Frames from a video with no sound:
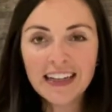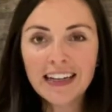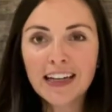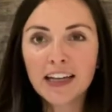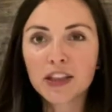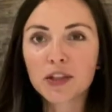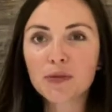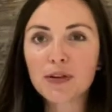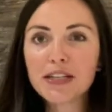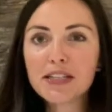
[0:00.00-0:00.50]

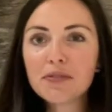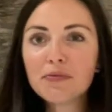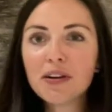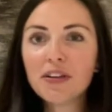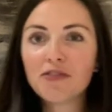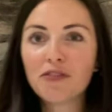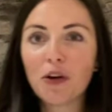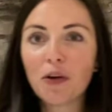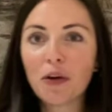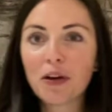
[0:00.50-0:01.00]
The reason we
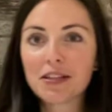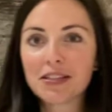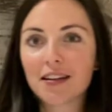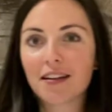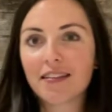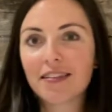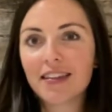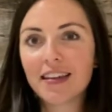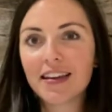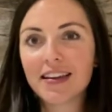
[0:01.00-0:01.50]
focus
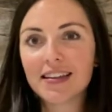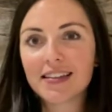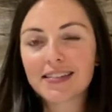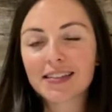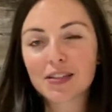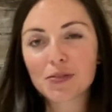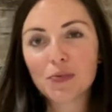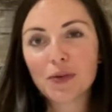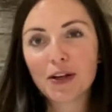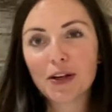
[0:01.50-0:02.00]
on this
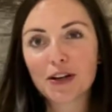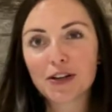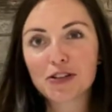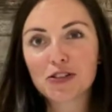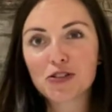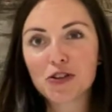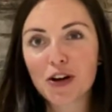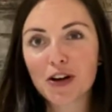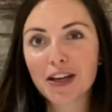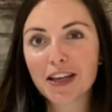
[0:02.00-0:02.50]
as we are
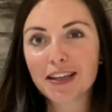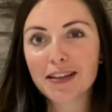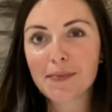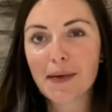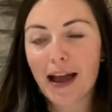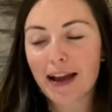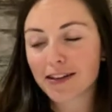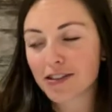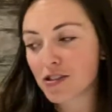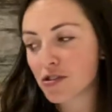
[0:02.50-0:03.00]
starting the
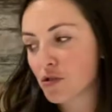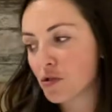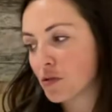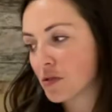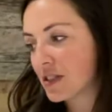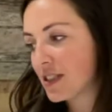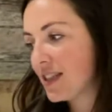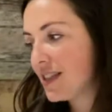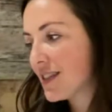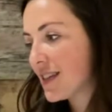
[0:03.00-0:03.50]
back to school
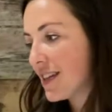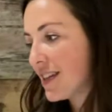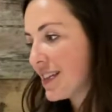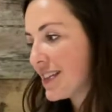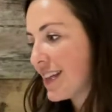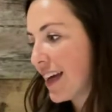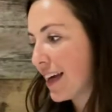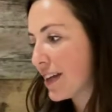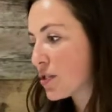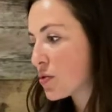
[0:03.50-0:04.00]
season is
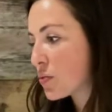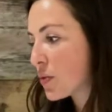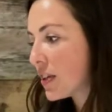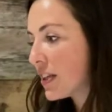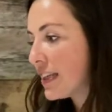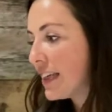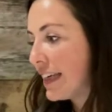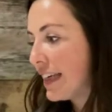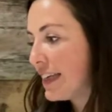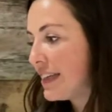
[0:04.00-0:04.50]
that it's
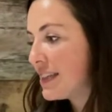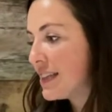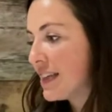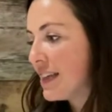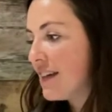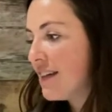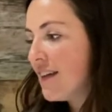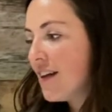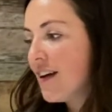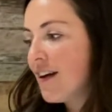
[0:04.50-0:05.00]
really
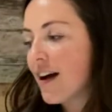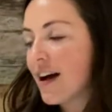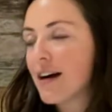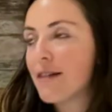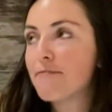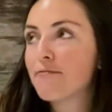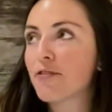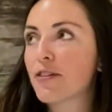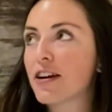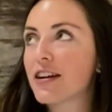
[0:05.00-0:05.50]
easy
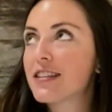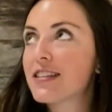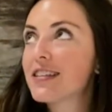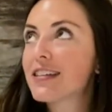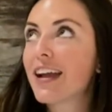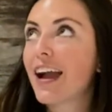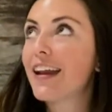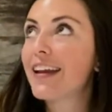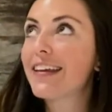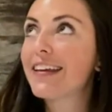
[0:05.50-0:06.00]
for us to
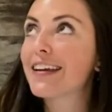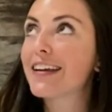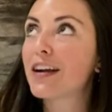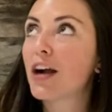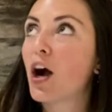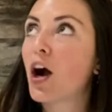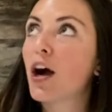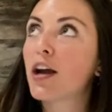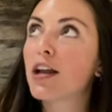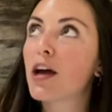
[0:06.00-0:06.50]
kind of get
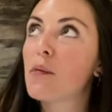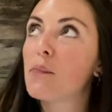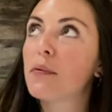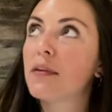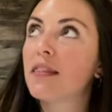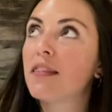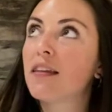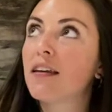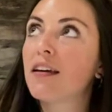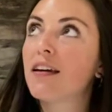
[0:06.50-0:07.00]
caught up
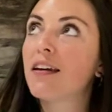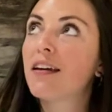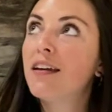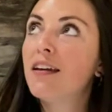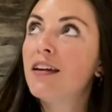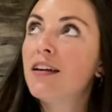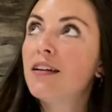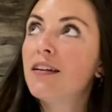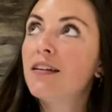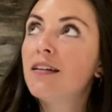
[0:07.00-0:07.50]
in
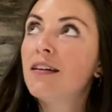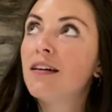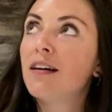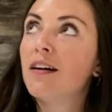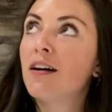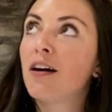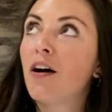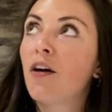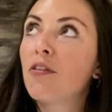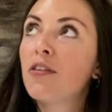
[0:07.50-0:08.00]

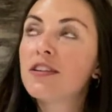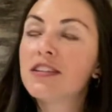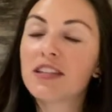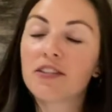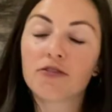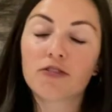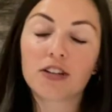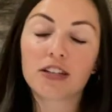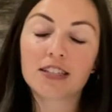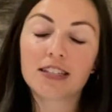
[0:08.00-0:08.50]
all the
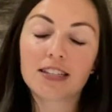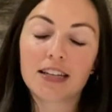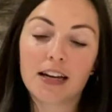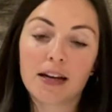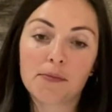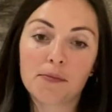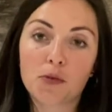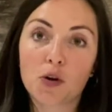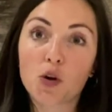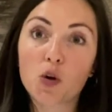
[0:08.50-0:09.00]
different
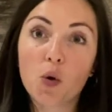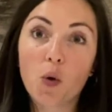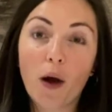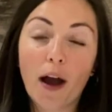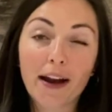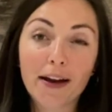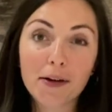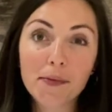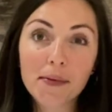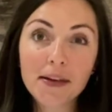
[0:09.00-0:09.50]

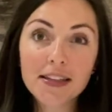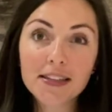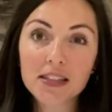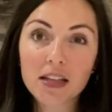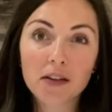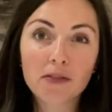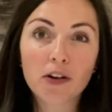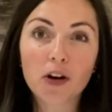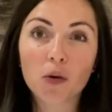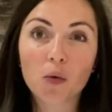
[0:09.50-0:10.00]
requirements
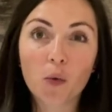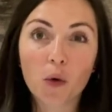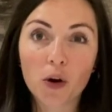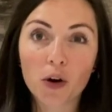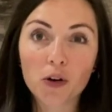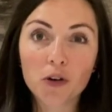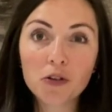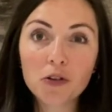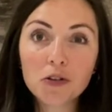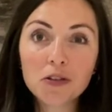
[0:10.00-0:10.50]
of our
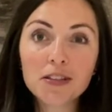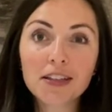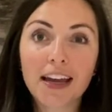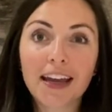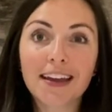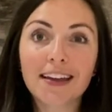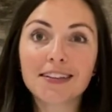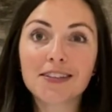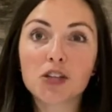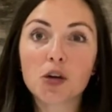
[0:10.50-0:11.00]
world.
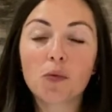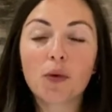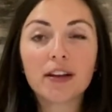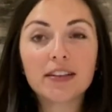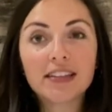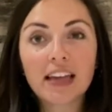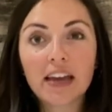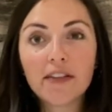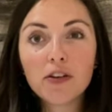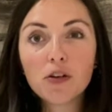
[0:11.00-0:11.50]
And so
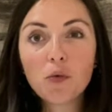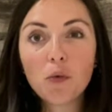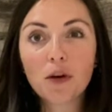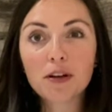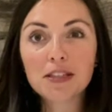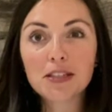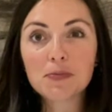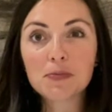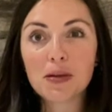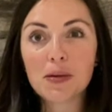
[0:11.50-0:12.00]
what David
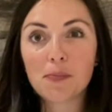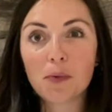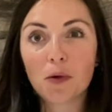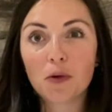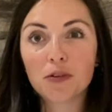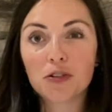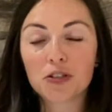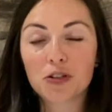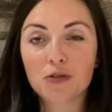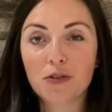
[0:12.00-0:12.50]
wants
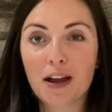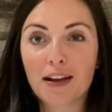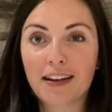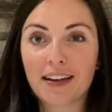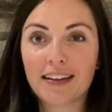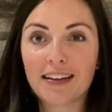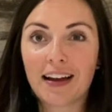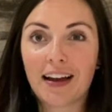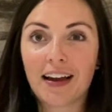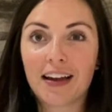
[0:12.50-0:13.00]
people to
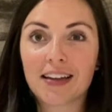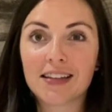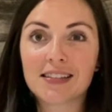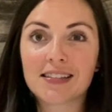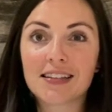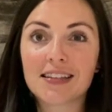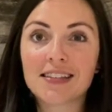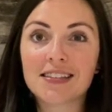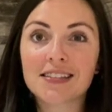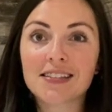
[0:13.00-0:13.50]

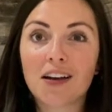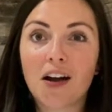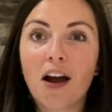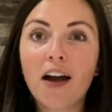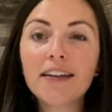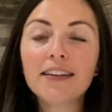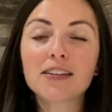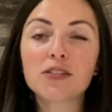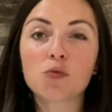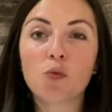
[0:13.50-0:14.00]
recognize is
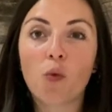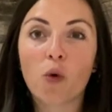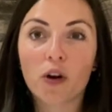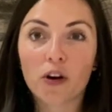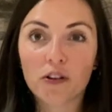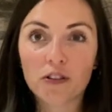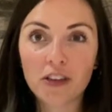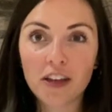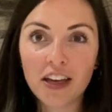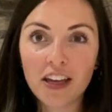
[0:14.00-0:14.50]
God is
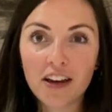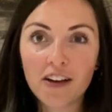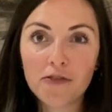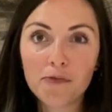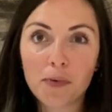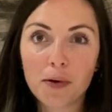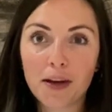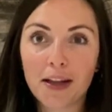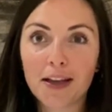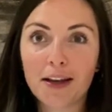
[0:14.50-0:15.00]
worthy of
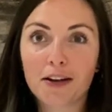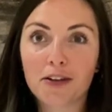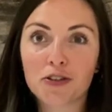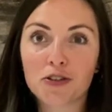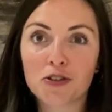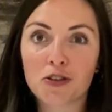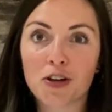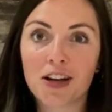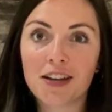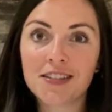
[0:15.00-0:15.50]
putting our
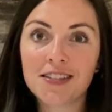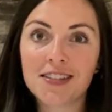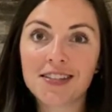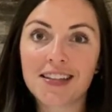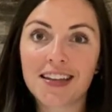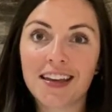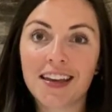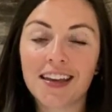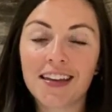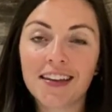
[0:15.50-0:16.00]

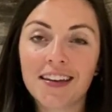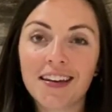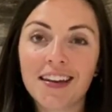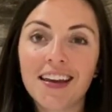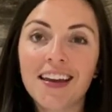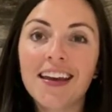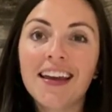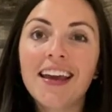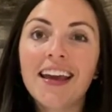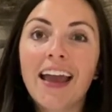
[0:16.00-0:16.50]
trust in,
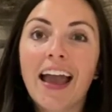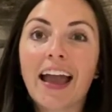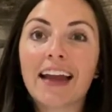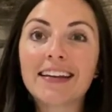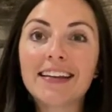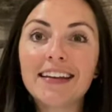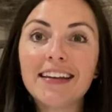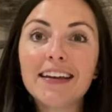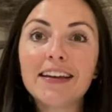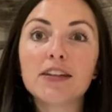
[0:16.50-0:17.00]

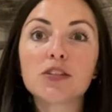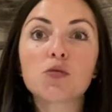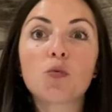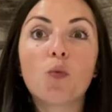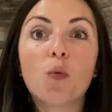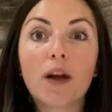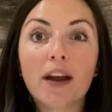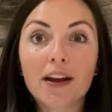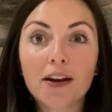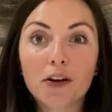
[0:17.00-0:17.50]
and he is
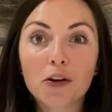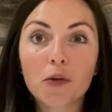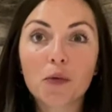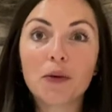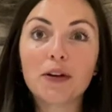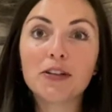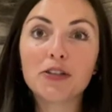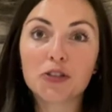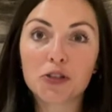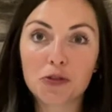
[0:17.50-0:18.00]
where
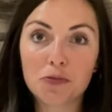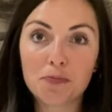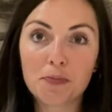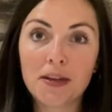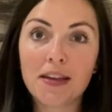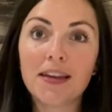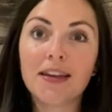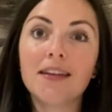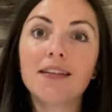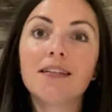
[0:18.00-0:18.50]
we should
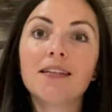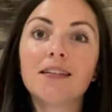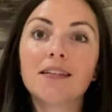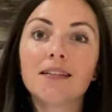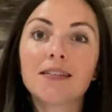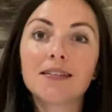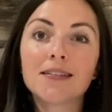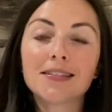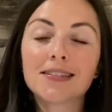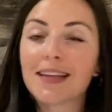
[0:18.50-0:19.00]
be
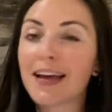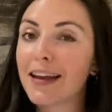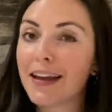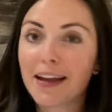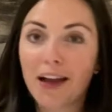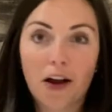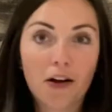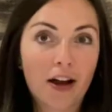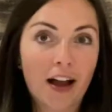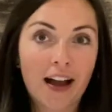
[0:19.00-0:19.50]

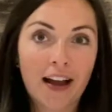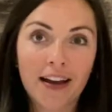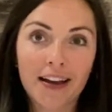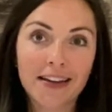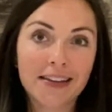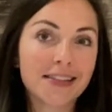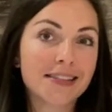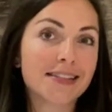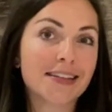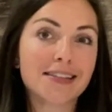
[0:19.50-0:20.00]
setting our
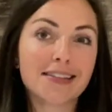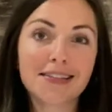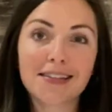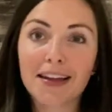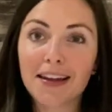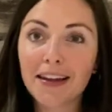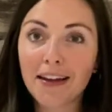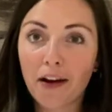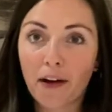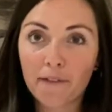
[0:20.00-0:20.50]
eyes,
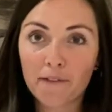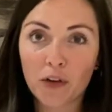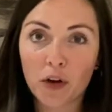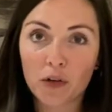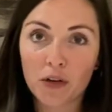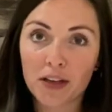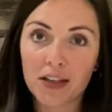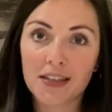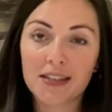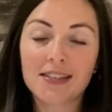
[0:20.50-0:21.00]
setting our
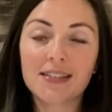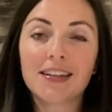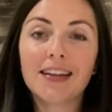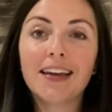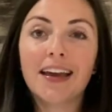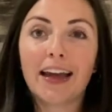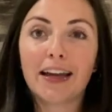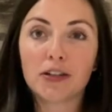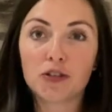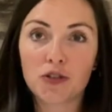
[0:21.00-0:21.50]
focus,
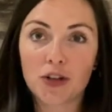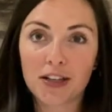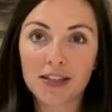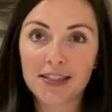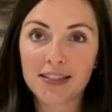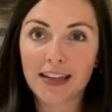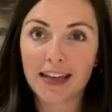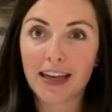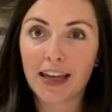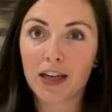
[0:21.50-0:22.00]
and
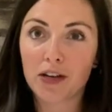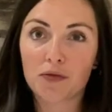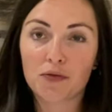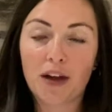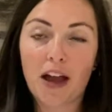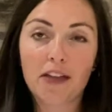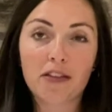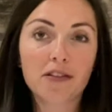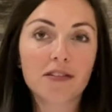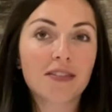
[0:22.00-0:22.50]
trusting in
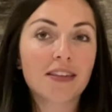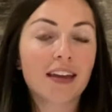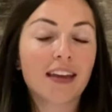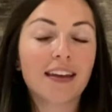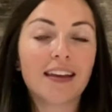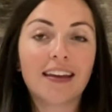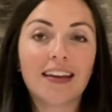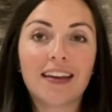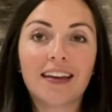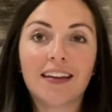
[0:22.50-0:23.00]
rather
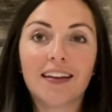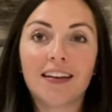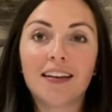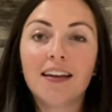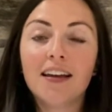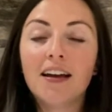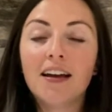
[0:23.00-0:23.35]
than in